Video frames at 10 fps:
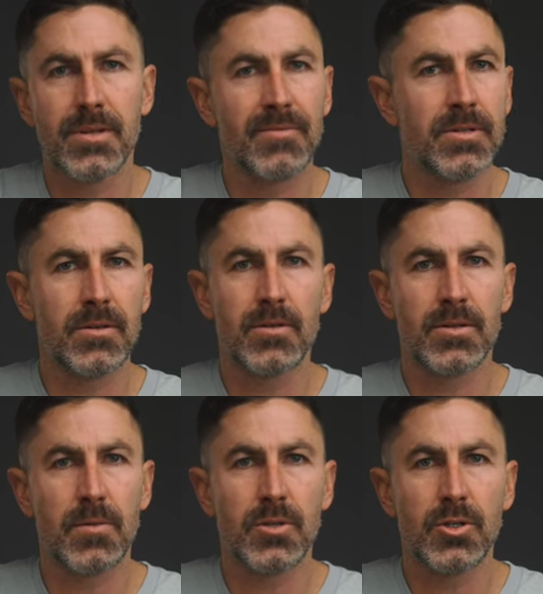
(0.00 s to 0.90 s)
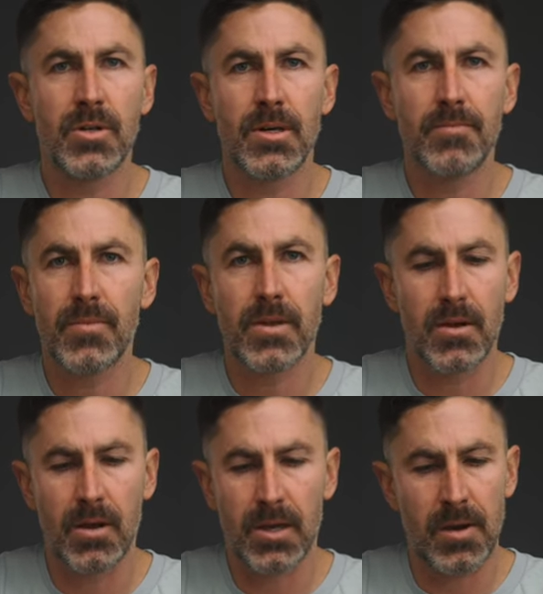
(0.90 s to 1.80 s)
17 years I've been shooting.
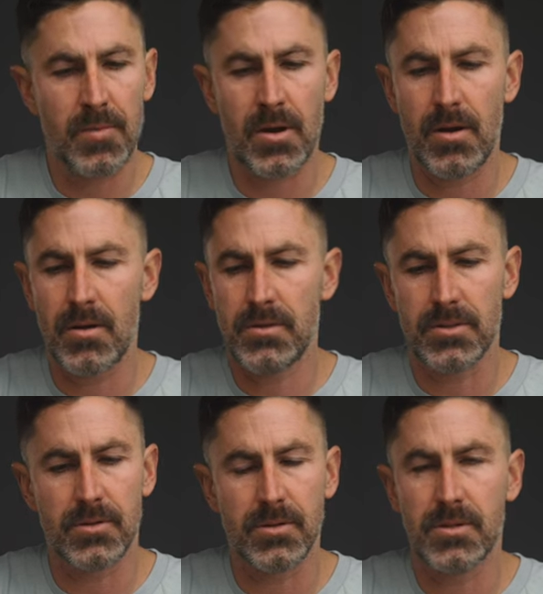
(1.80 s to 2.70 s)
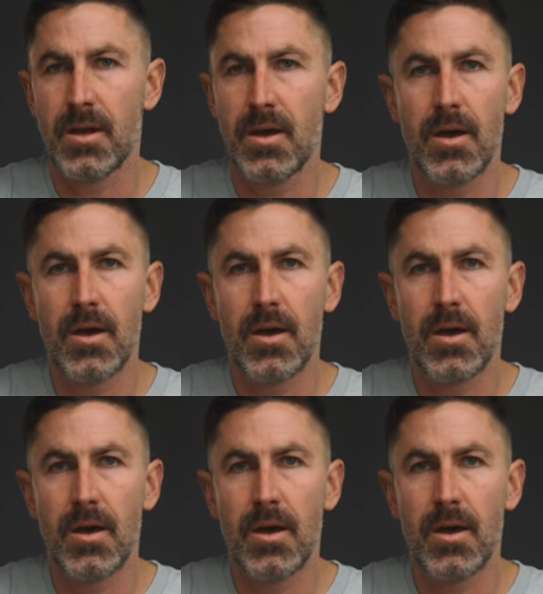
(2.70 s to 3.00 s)
Camera nerd, so just